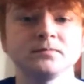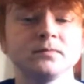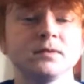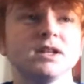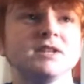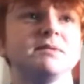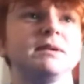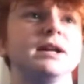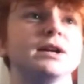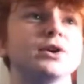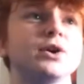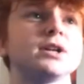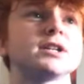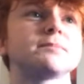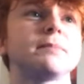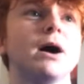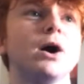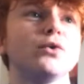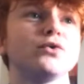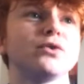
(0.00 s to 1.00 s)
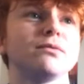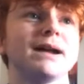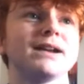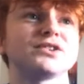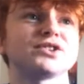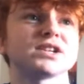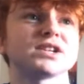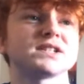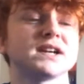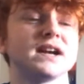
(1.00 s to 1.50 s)
It's been a good spell for
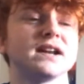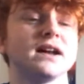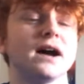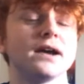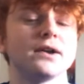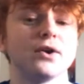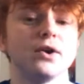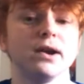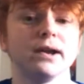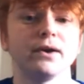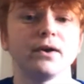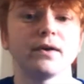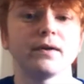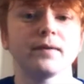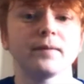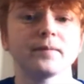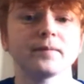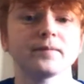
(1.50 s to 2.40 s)
Manchester United early on.